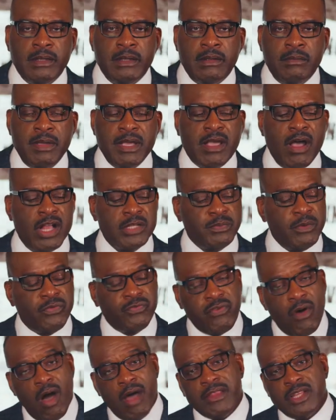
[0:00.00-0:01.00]
Because
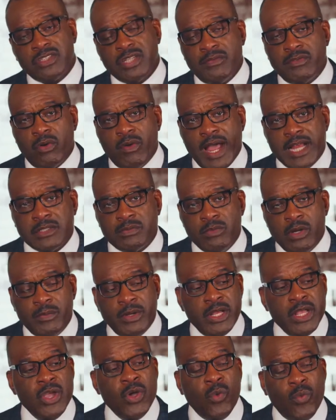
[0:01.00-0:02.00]
before the Civil Rights
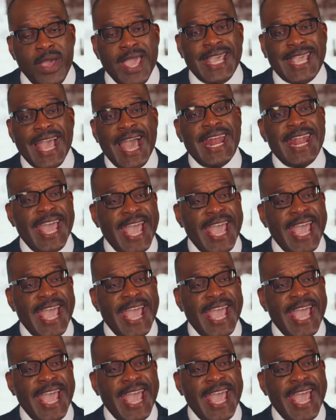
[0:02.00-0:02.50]
Movement, we kind